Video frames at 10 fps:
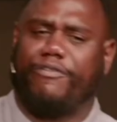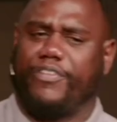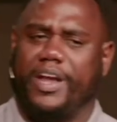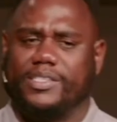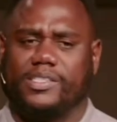
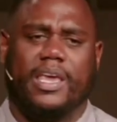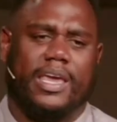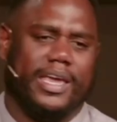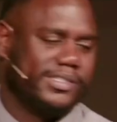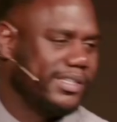friends,
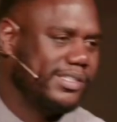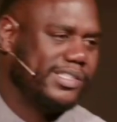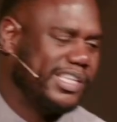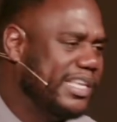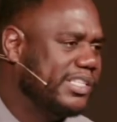is the
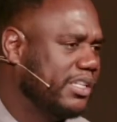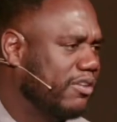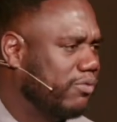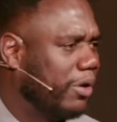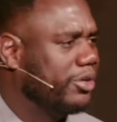season
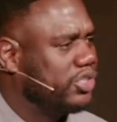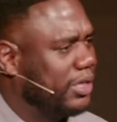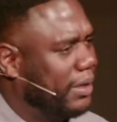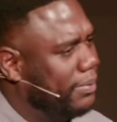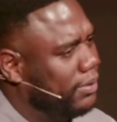of
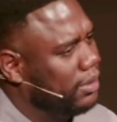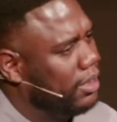worship.